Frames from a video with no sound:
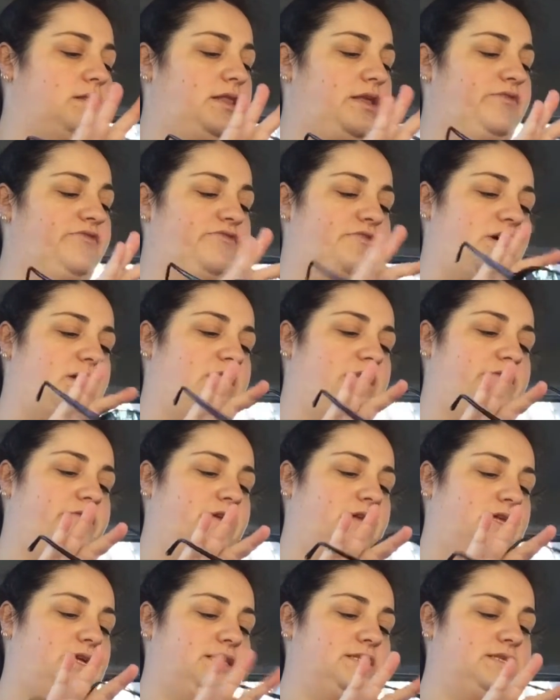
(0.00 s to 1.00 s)
they've finally
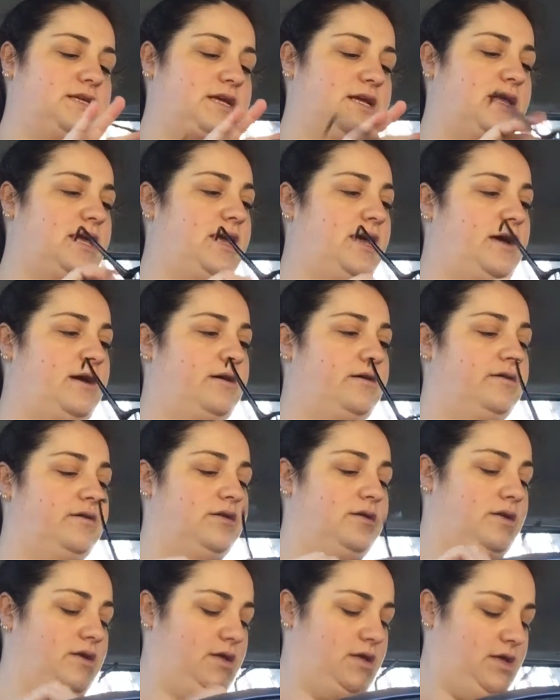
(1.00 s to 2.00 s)
realized like how
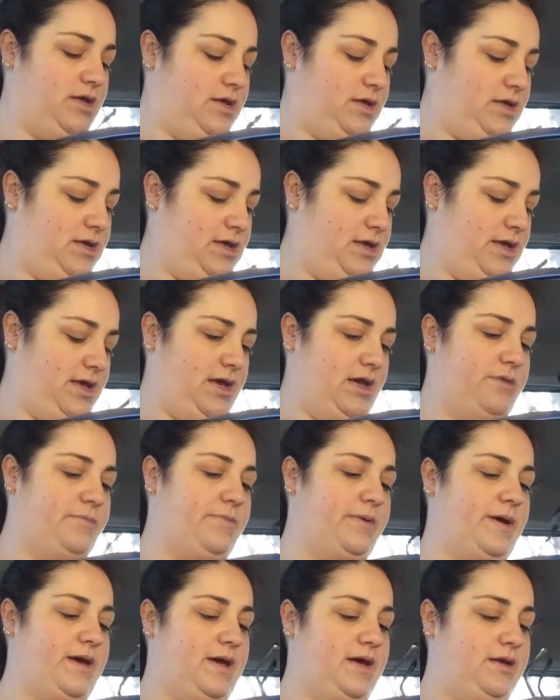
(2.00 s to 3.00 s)
how
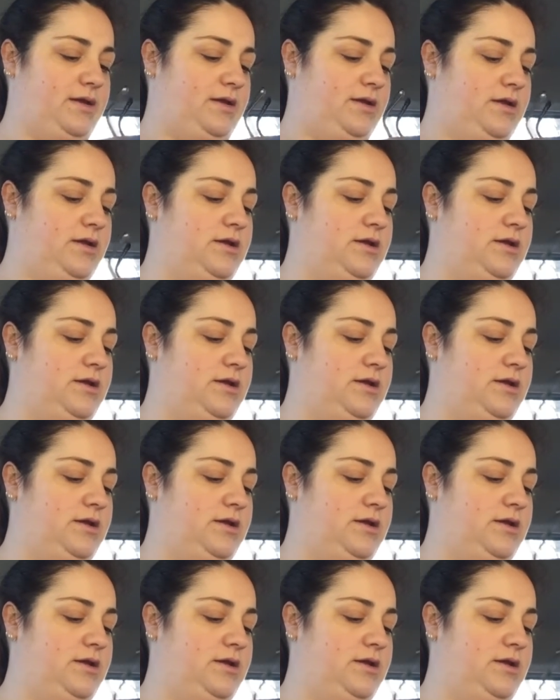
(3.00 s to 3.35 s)
bad